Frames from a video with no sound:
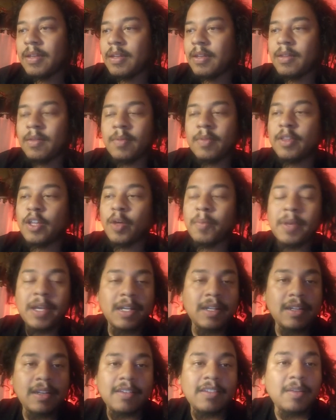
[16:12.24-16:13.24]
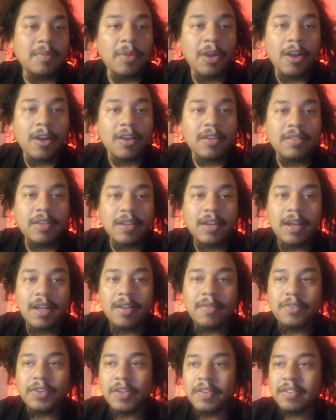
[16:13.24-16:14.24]
they'll be an easy mark to kind of
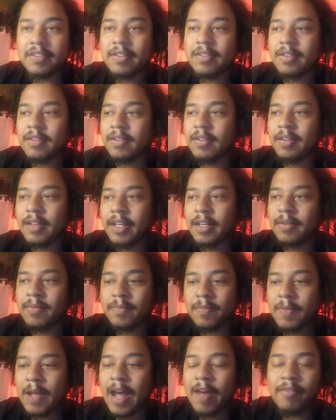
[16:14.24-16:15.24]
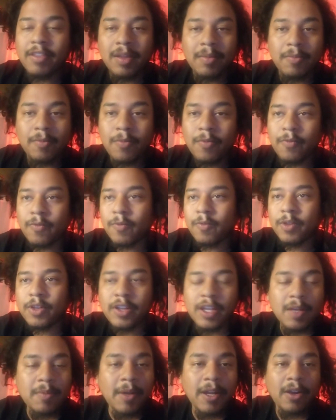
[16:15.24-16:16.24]
just like have them click
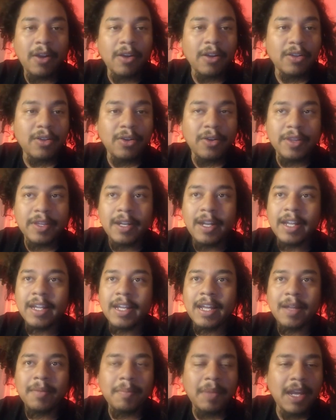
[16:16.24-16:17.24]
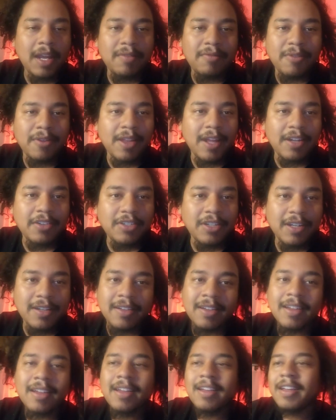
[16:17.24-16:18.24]
my article and then I get paid for that shit.
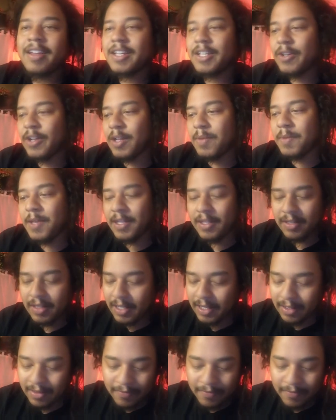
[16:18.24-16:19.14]
You know what I mean? Like,